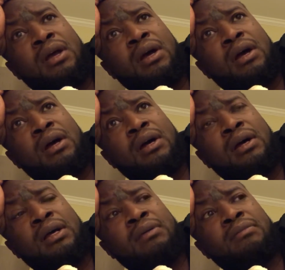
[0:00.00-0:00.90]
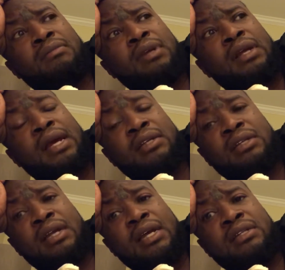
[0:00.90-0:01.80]
Uh, it
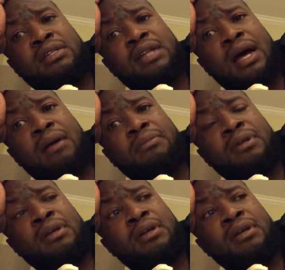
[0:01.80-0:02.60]
actually had stopped,